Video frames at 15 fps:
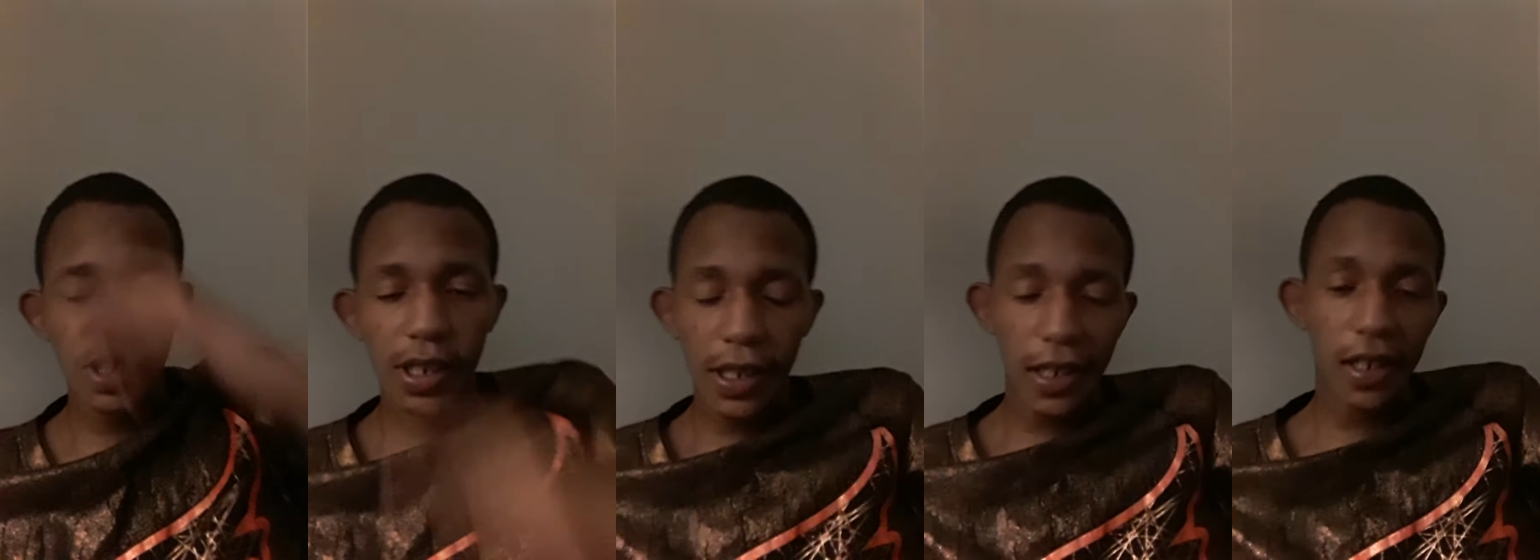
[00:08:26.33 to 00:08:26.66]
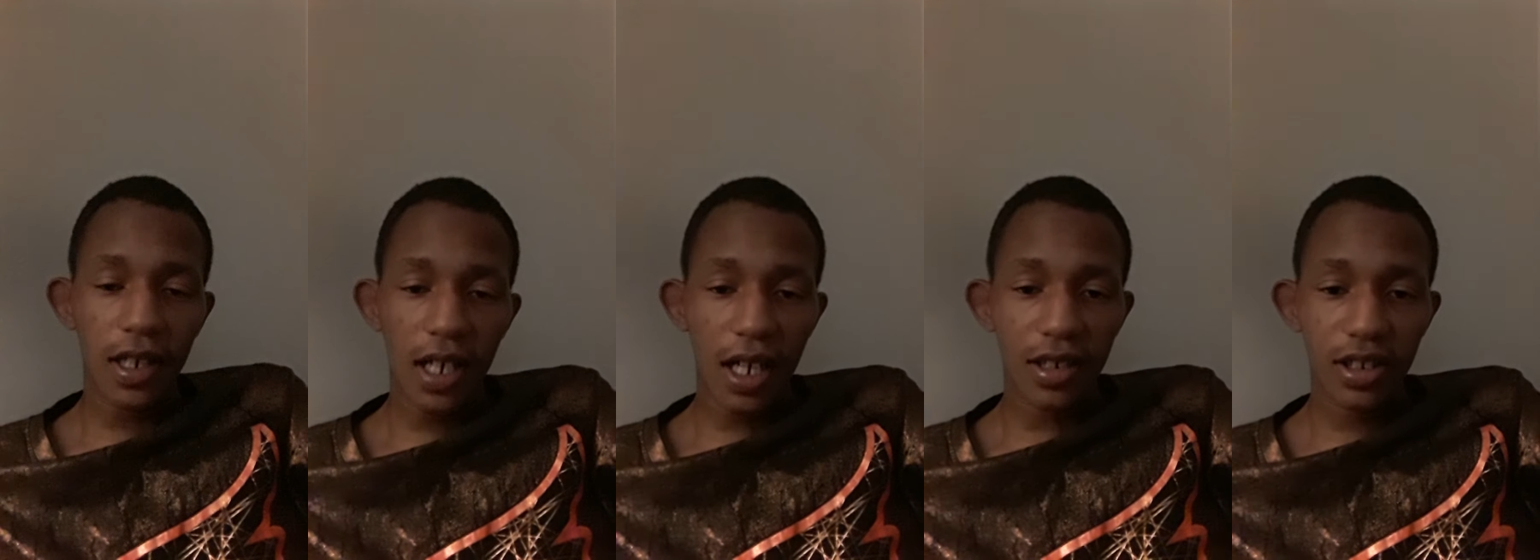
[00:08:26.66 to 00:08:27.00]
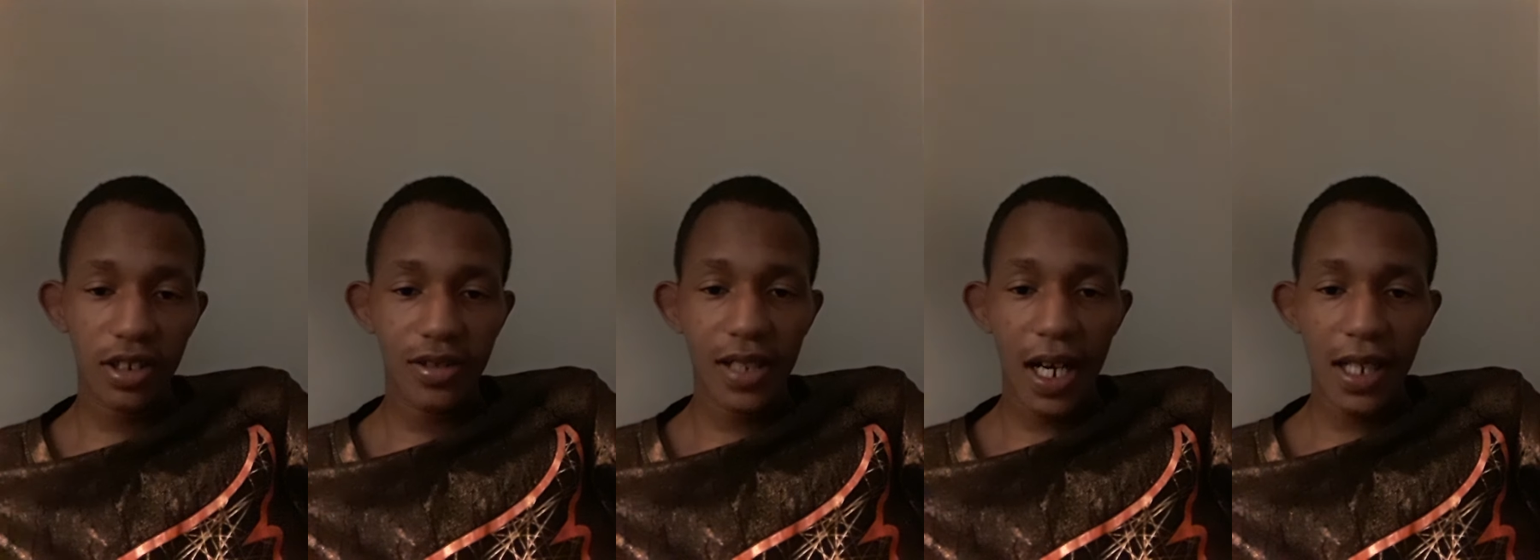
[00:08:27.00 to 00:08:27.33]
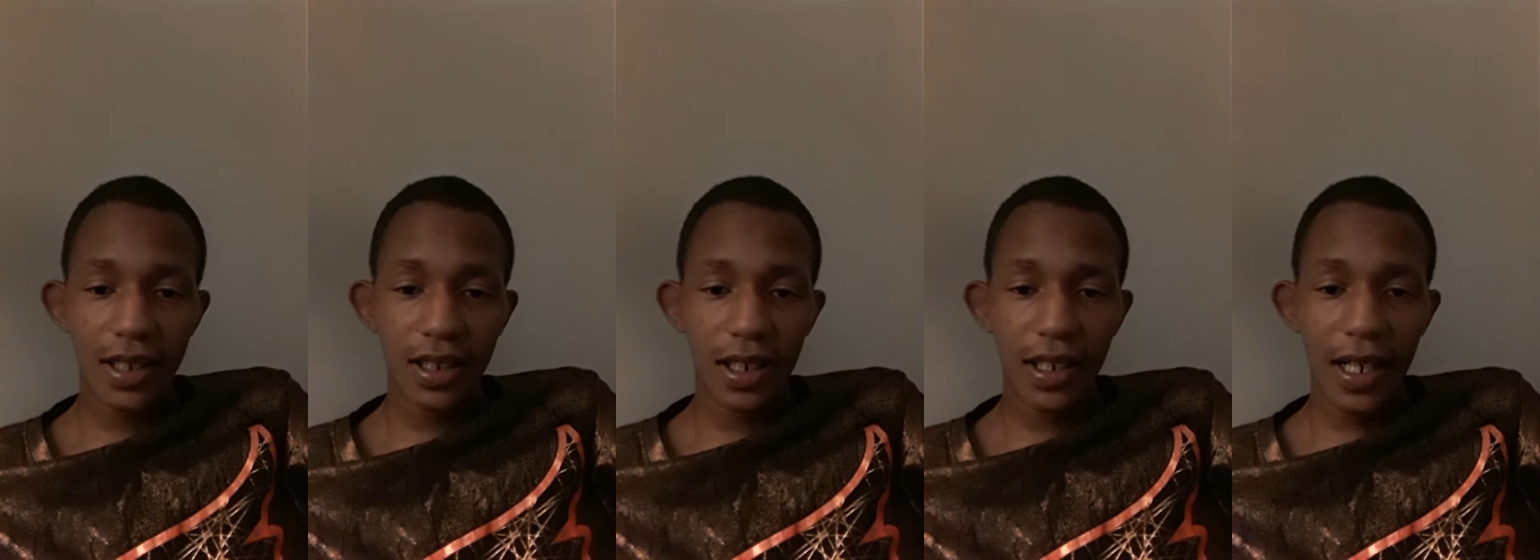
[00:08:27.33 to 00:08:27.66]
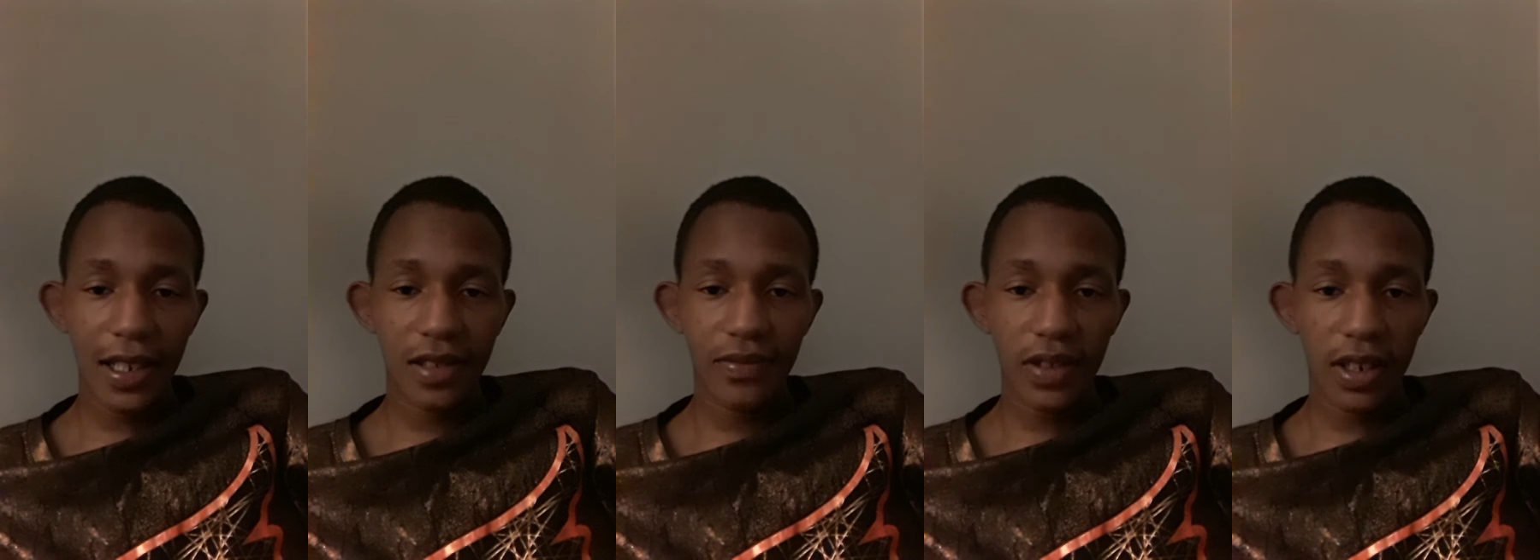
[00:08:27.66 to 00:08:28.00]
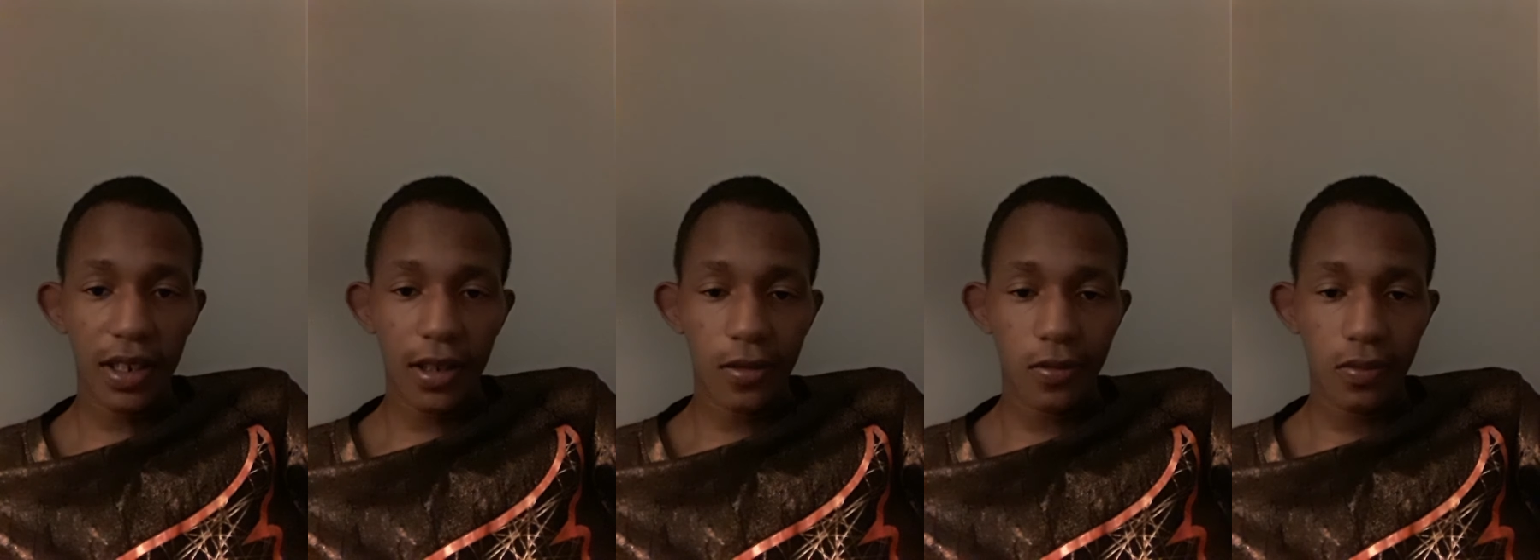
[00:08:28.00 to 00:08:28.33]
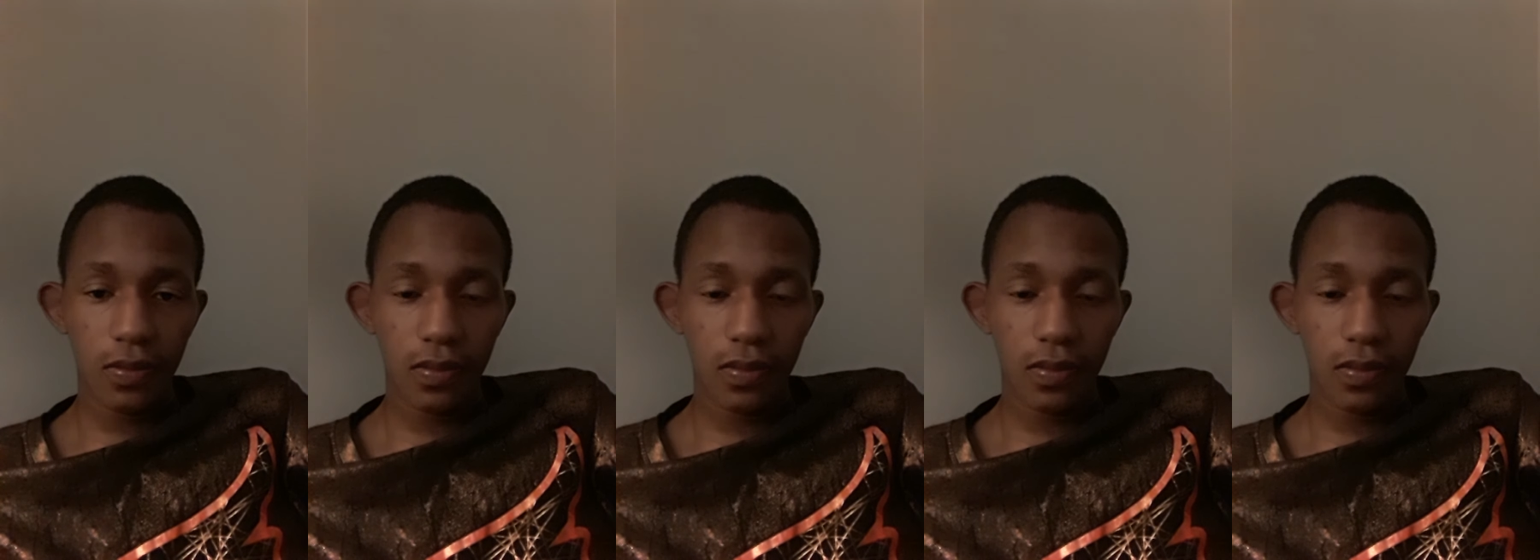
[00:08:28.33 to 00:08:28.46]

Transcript: And I'll see you guys in the next video.